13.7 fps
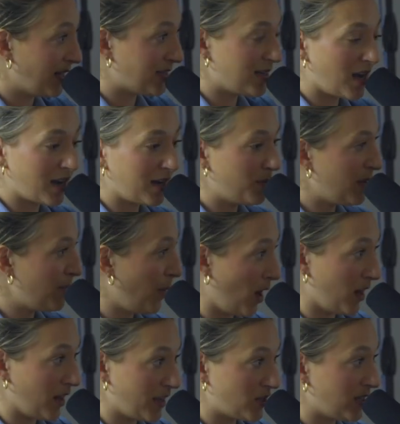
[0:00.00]
It's not going to be
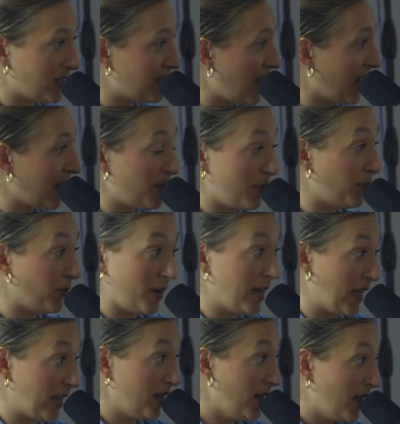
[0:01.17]
polished. It's not going to be
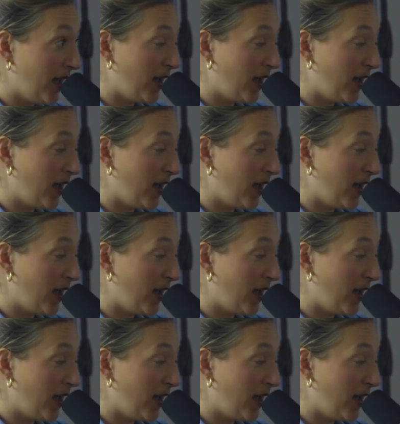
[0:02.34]
pretty.